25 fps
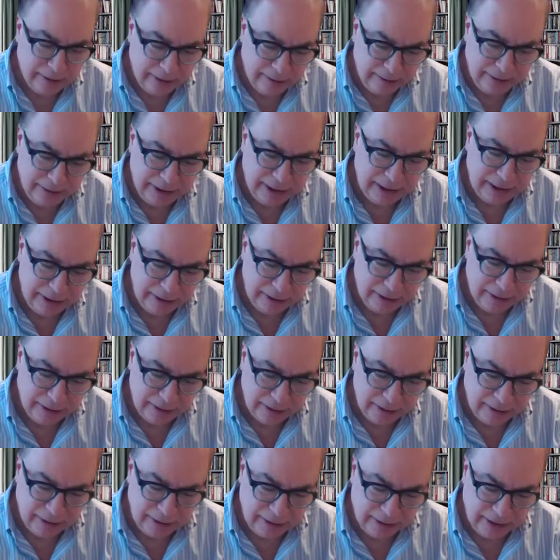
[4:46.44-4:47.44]
Okay,
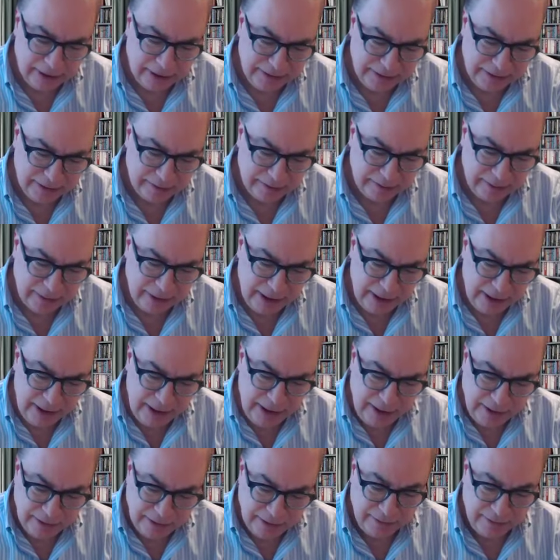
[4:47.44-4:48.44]
awesome.
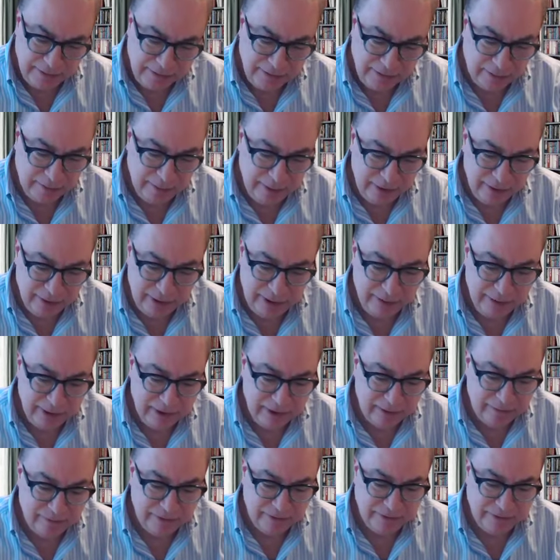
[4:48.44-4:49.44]
So this would be really be
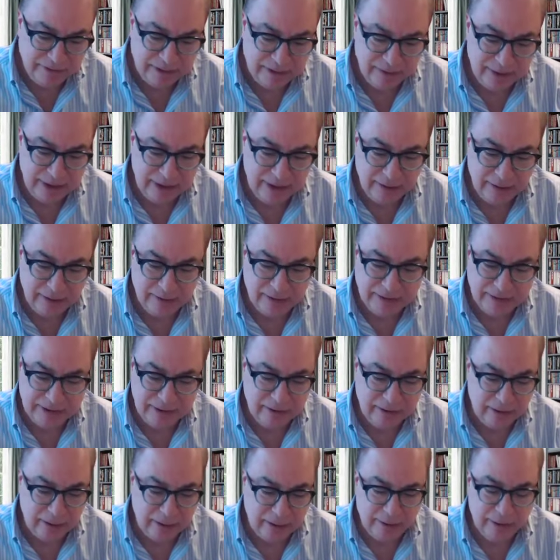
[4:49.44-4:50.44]
good for somebody that was in
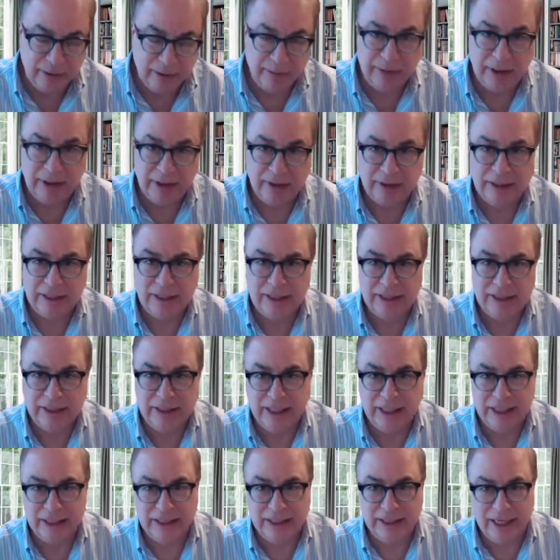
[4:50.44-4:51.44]
corporate America
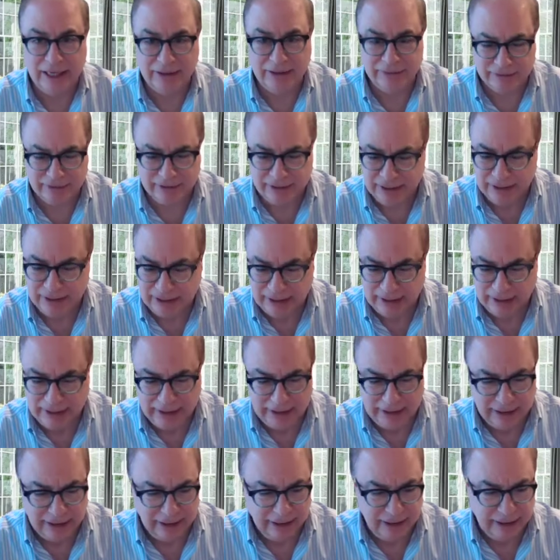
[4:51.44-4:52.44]
that left
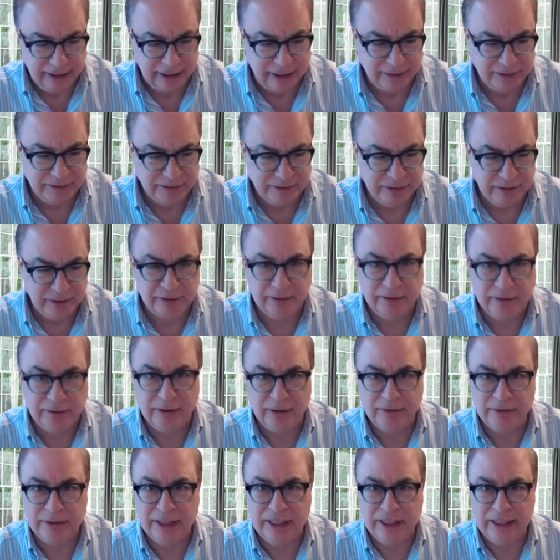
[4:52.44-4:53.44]
and now started their
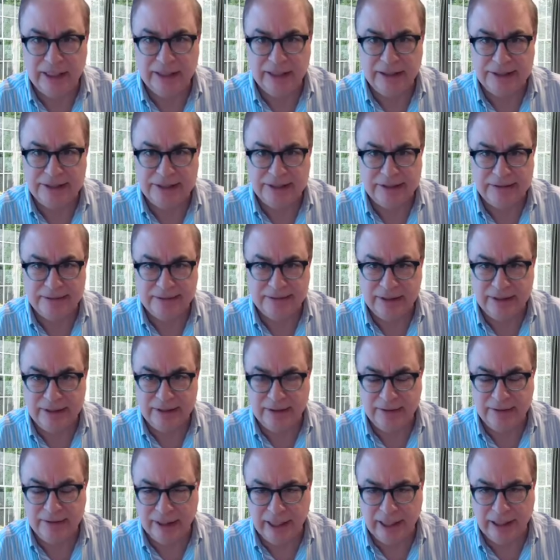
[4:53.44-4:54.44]
own gig and says, well, you
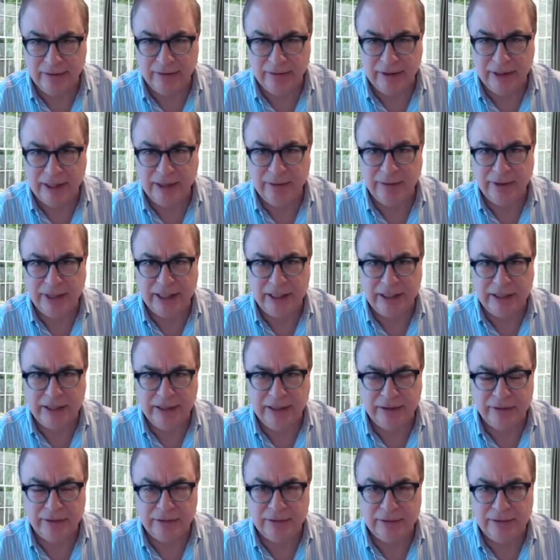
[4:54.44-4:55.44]
know what, I don't want to wait a
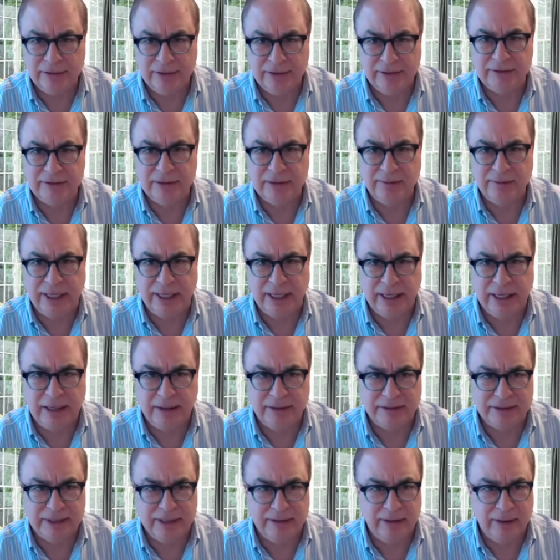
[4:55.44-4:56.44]
year or 2 years to buy a
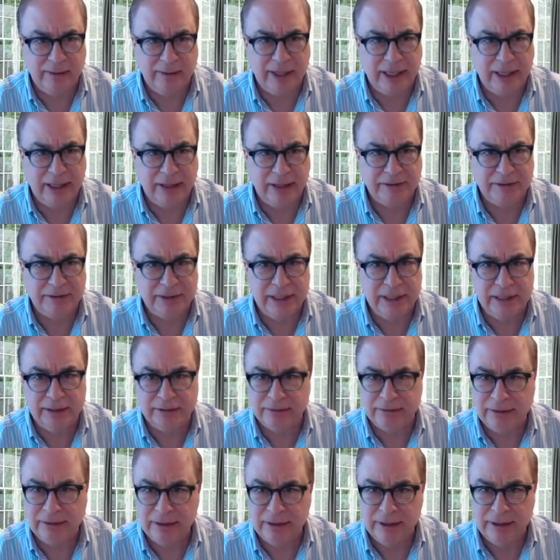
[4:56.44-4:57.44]
house. I want to buy a house
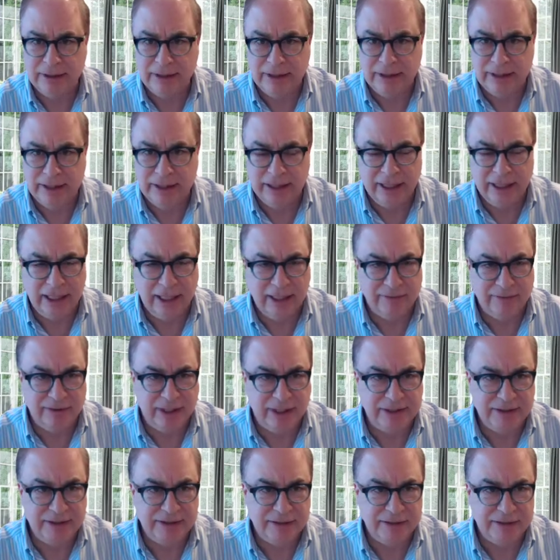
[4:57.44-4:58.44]
now. And I have a
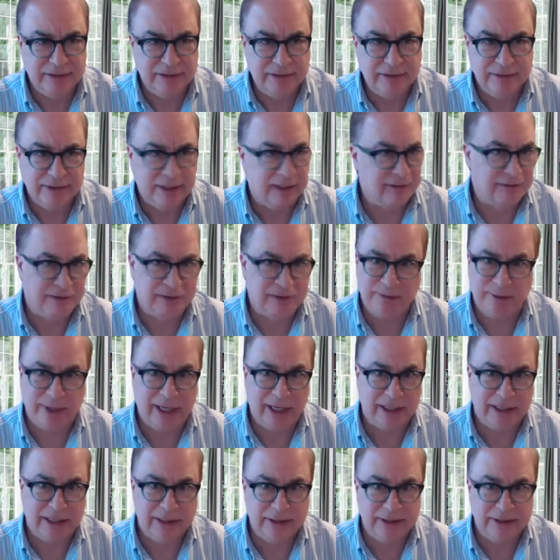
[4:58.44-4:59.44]
nice severance
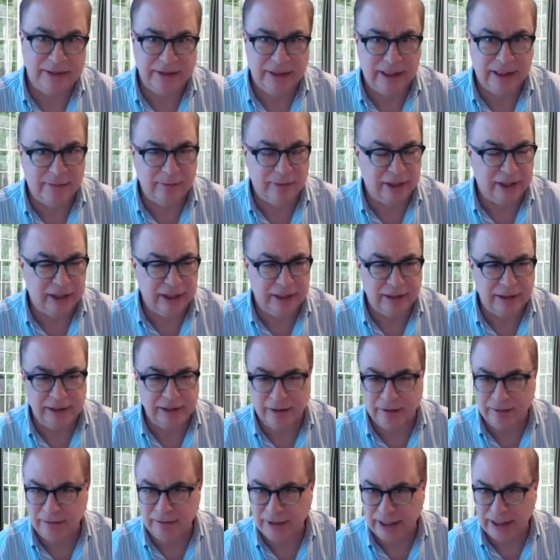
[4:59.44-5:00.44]
package and I'm ready to
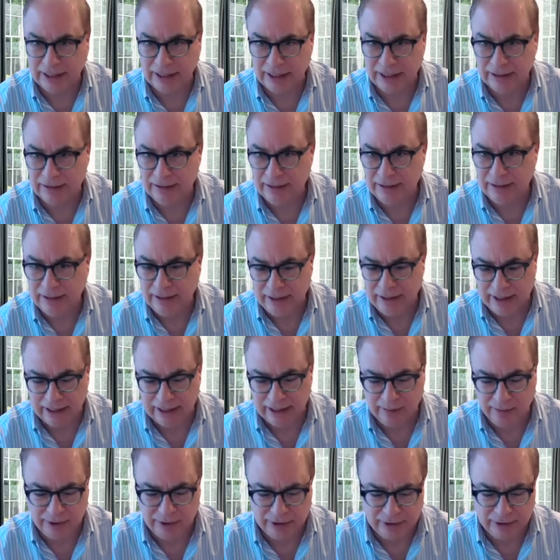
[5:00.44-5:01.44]
go and I got I
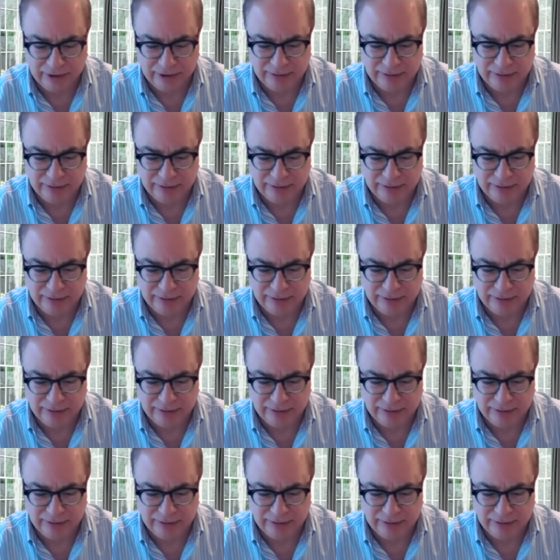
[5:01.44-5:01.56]
can put the